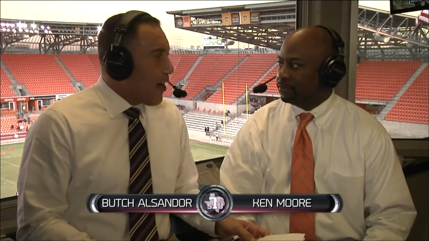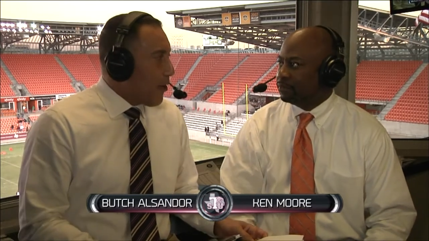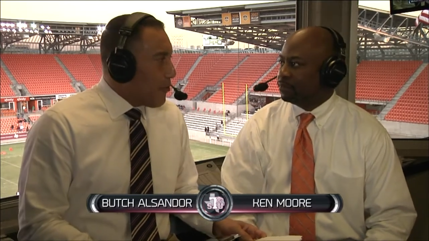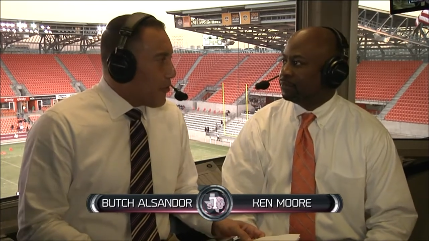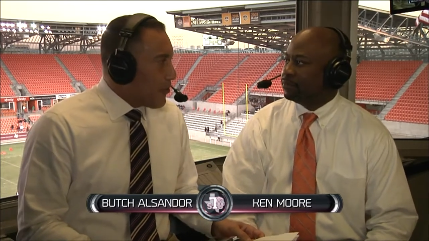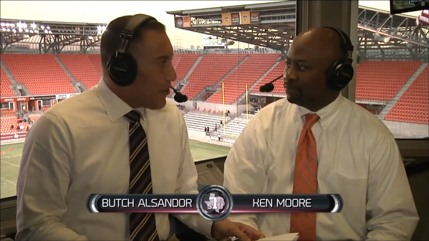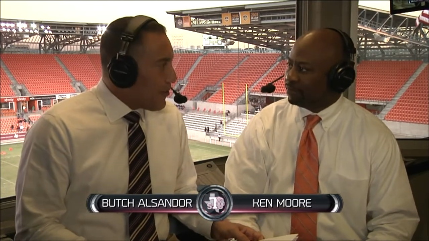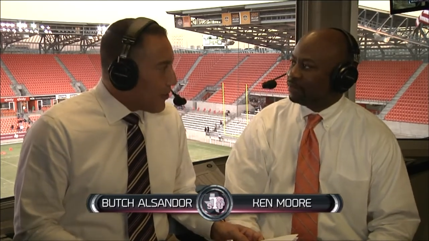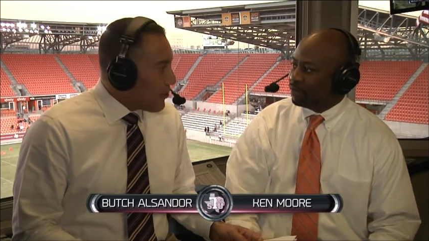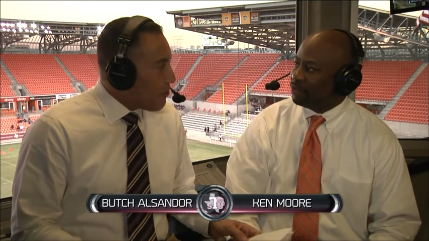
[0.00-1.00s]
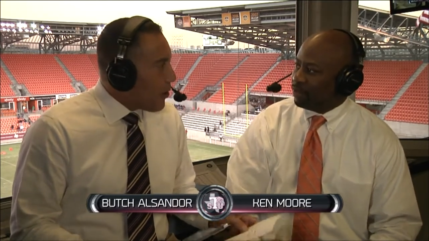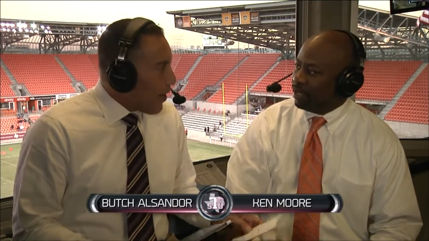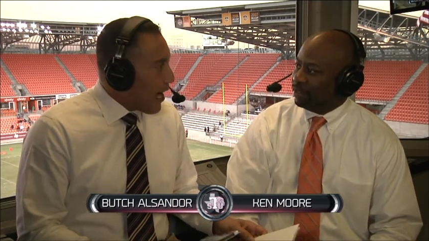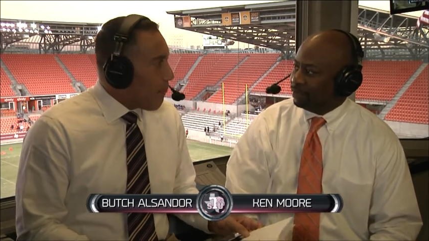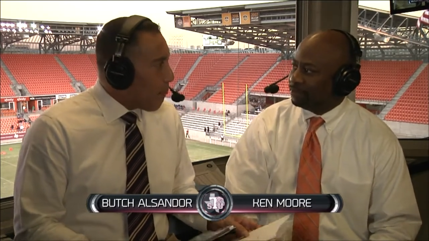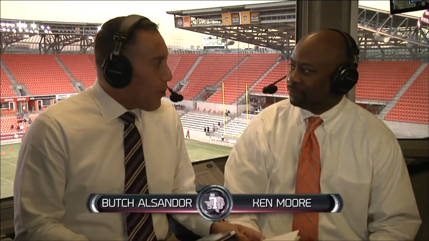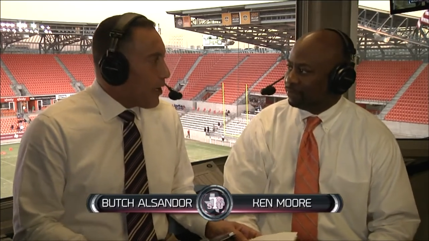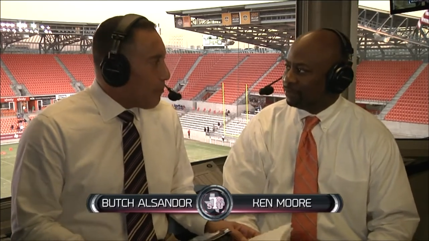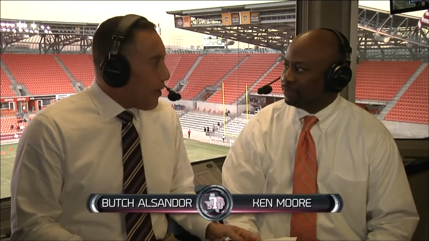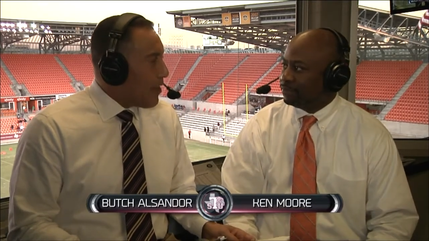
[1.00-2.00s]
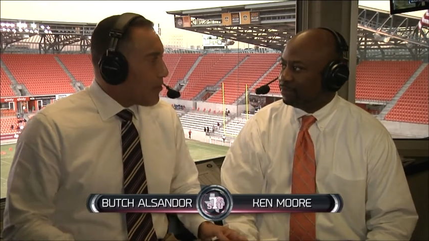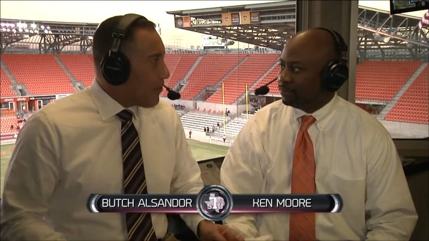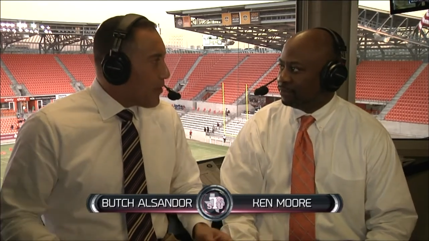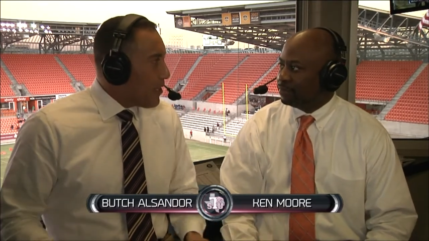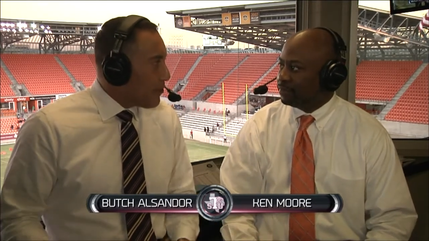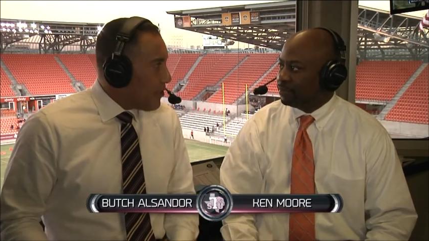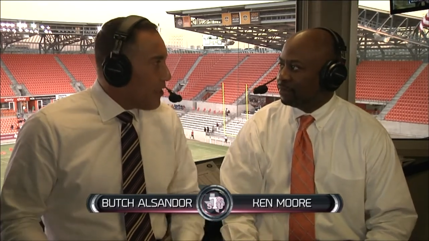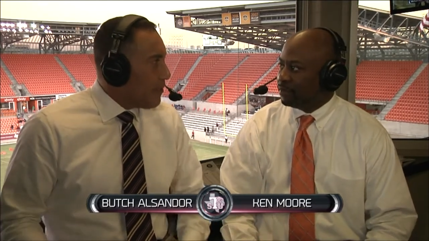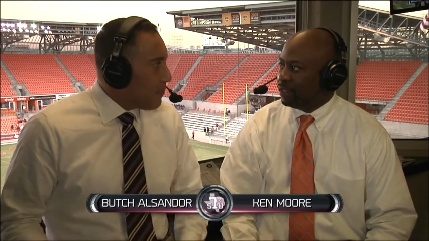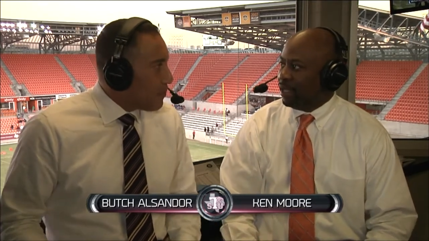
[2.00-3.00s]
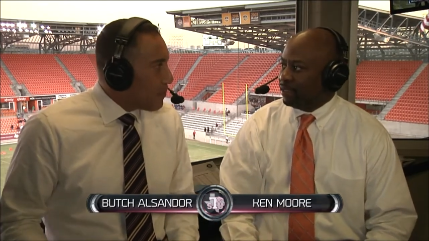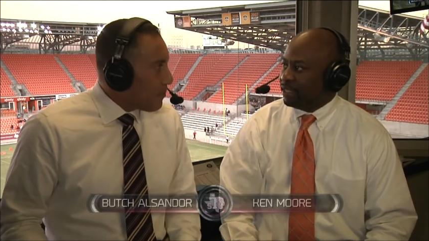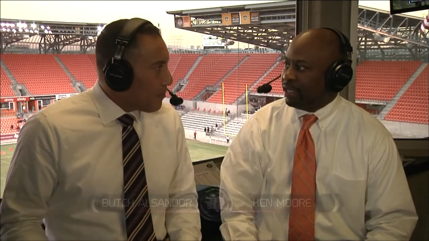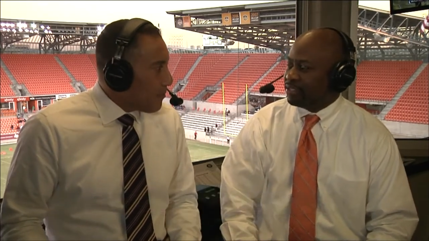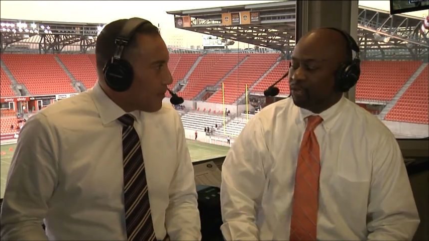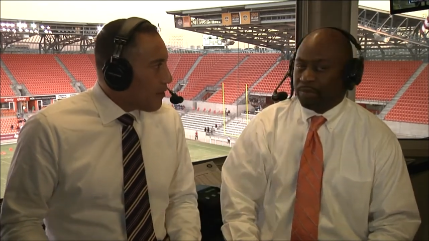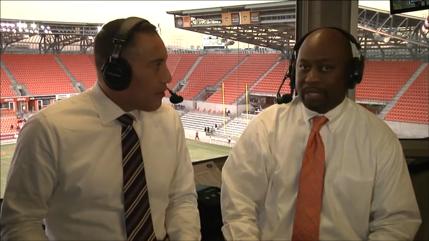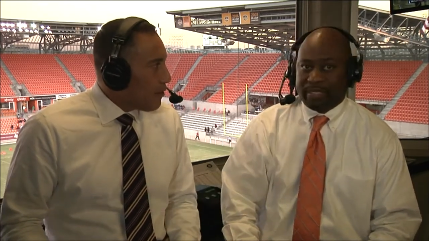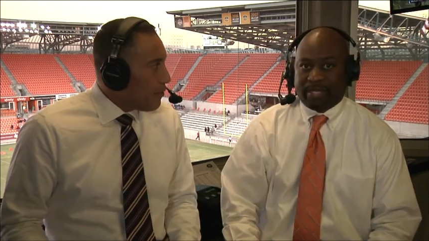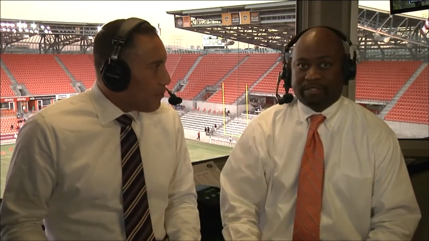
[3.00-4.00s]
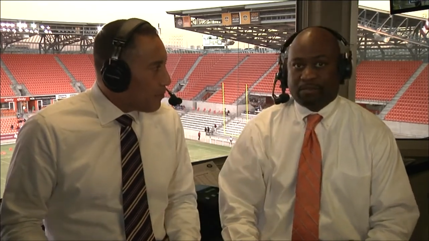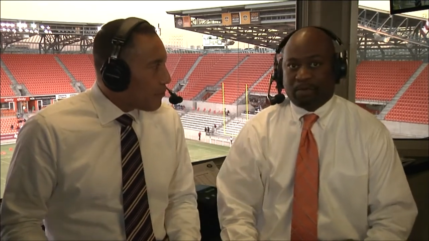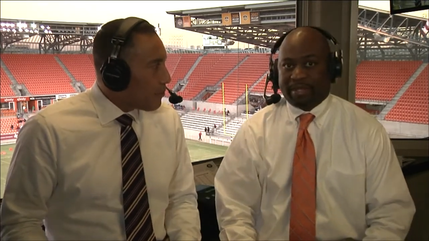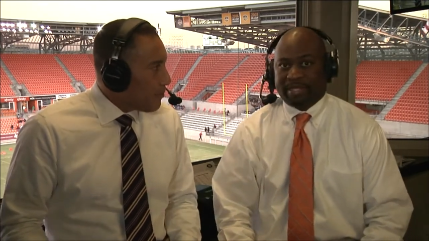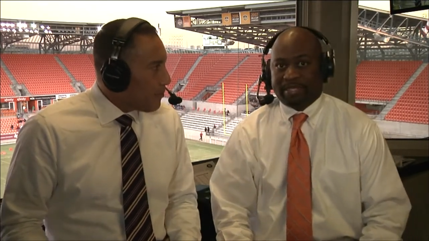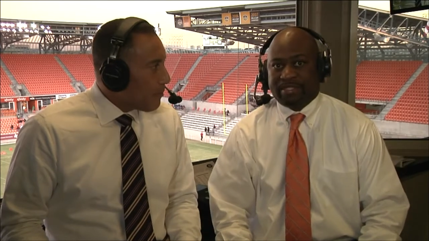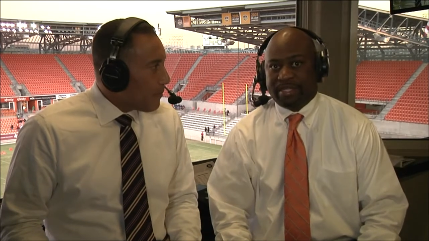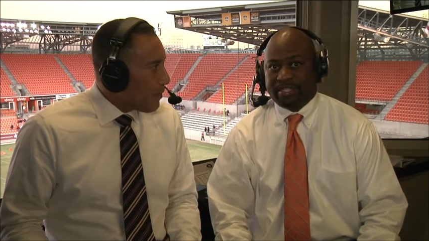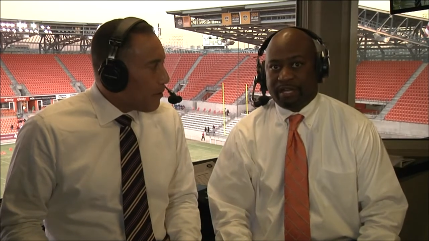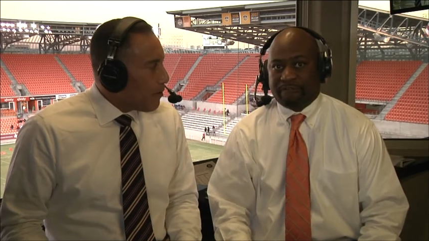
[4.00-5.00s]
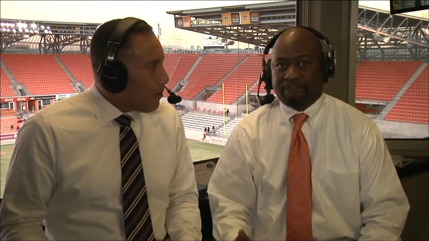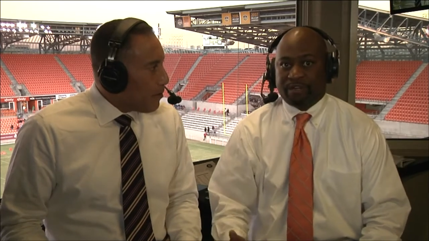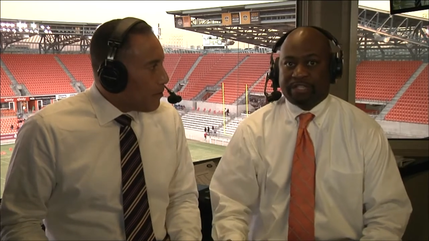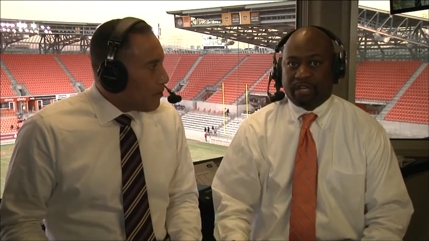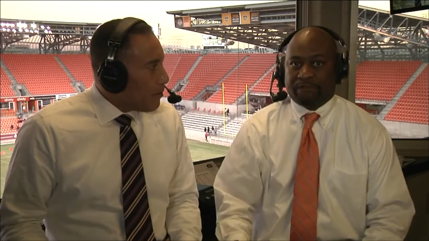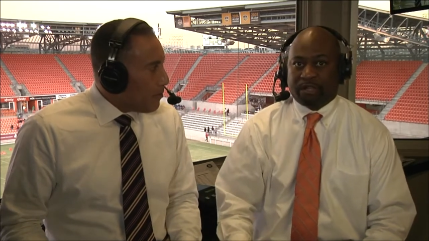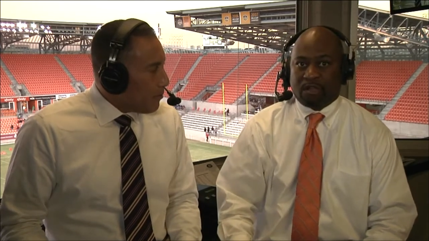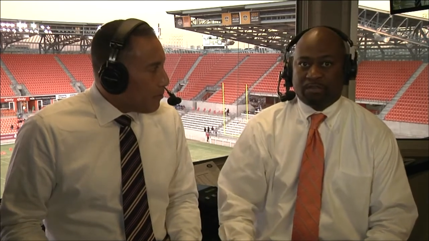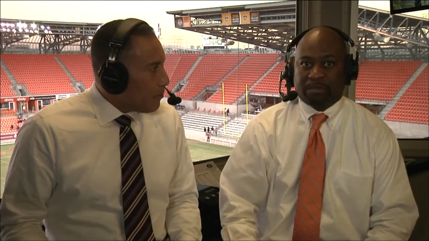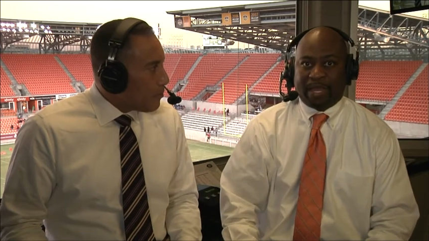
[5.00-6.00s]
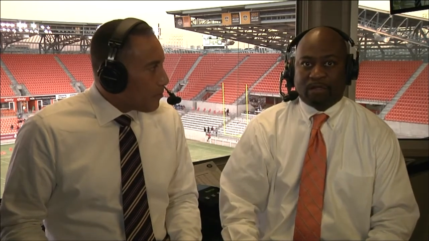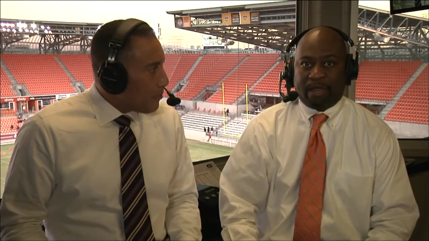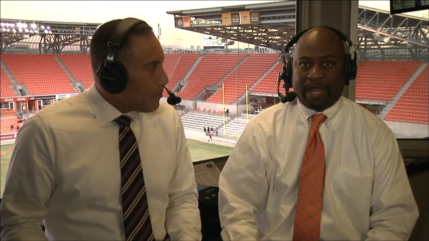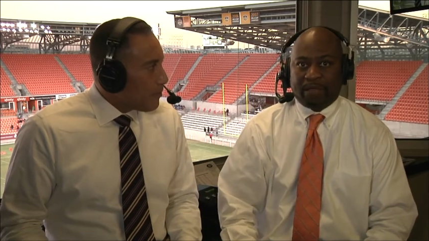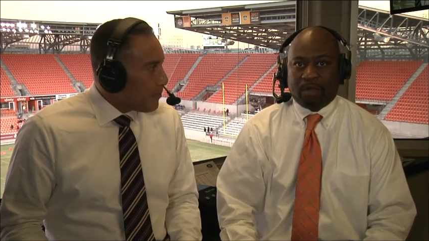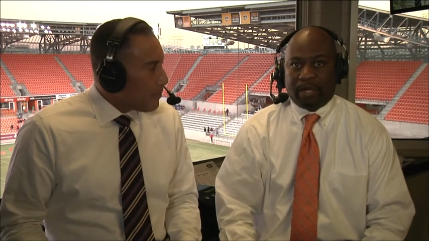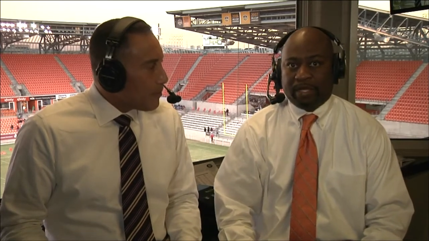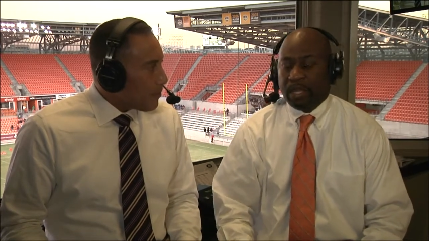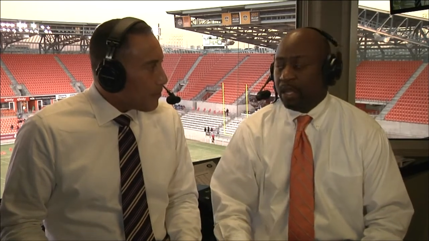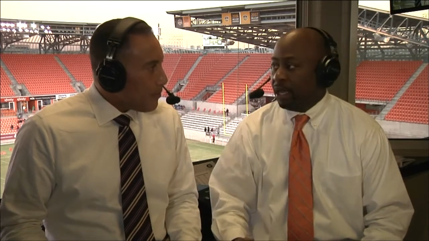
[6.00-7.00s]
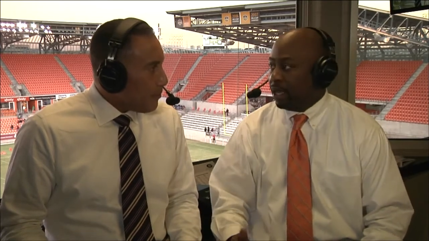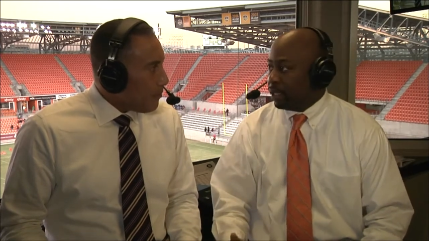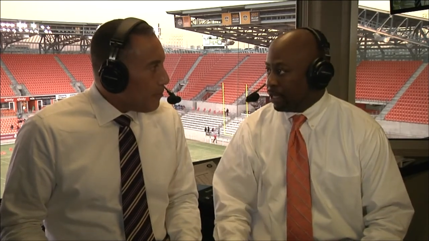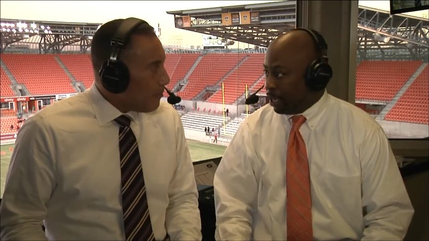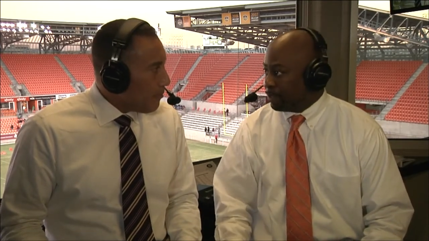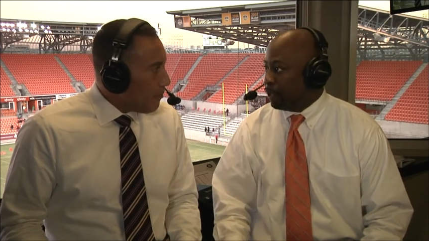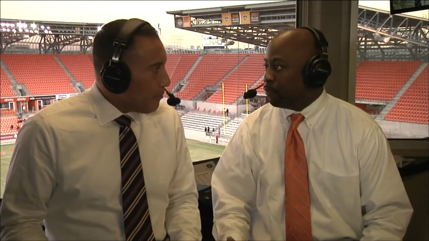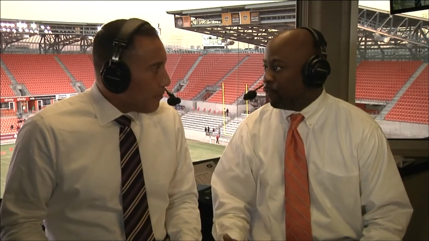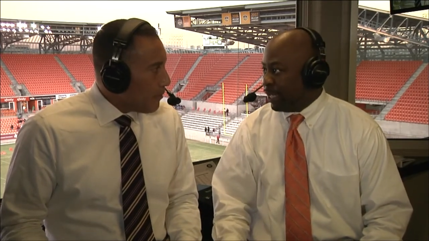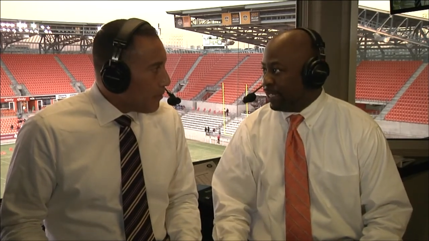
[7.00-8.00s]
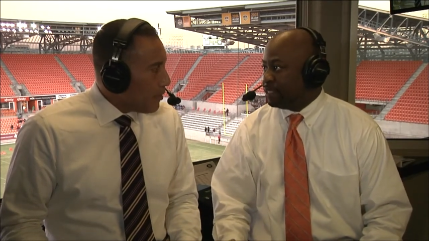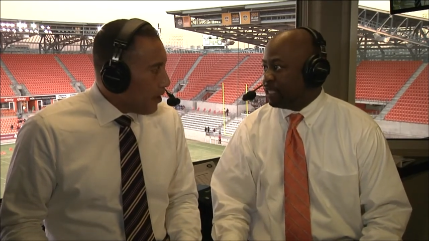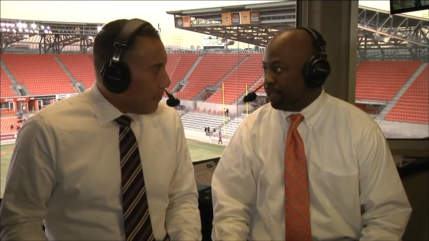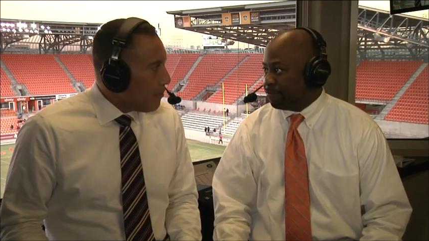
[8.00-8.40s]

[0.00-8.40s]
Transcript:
Speaker 1: losing season because there were right. a lot of really positive things done.
Speaker 2: Yeah, TSU really did some great things this year. First year for Coach Michael Haywood, couple of really tough